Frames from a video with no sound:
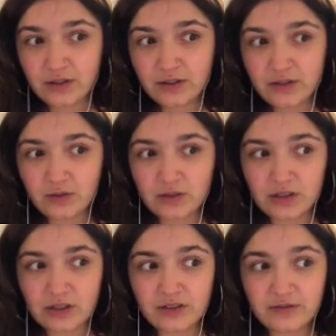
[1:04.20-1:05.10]

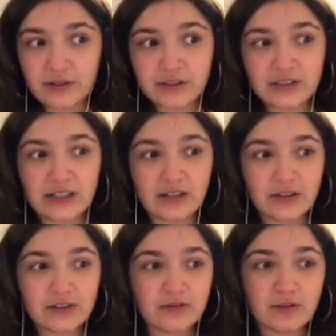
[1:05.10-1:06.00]
disorder affects the
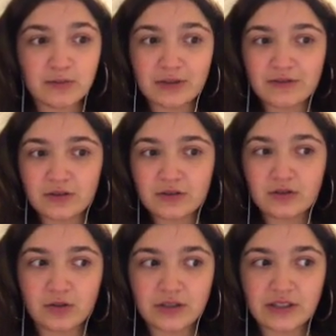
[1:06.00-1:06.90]
areas of the prefrontal
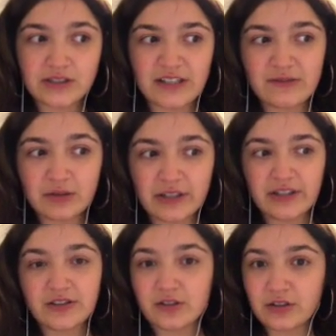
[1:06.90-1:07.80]
cortex and
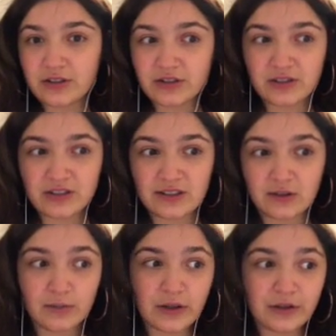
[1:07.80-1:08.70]
related circuits in the
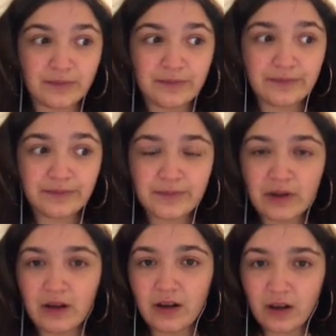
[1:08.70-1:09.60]
cerebellum.
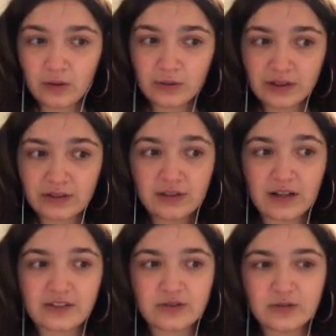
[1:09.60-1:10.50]
Within a
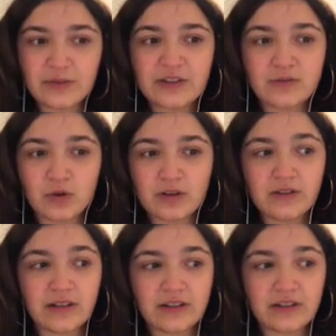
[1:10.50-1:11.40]
classroom, it's more than
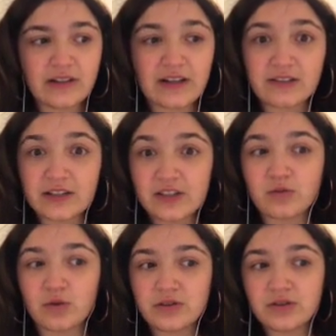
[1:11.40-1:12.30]
likely that at least
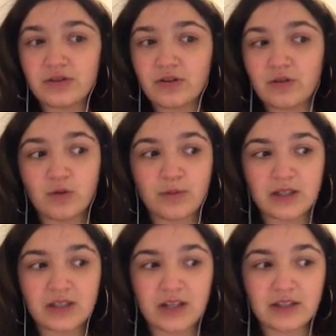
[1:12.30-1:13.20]
one student will be
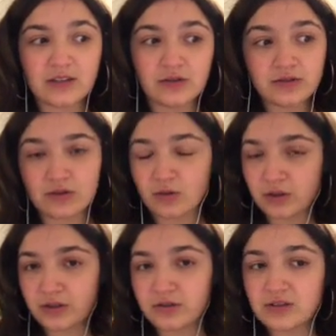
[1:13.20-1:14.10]
diagnosed or
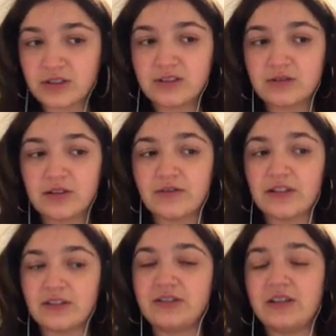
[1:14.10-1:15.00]
show signs of
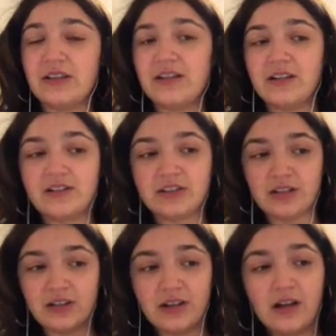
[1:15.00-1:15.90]
ADHD.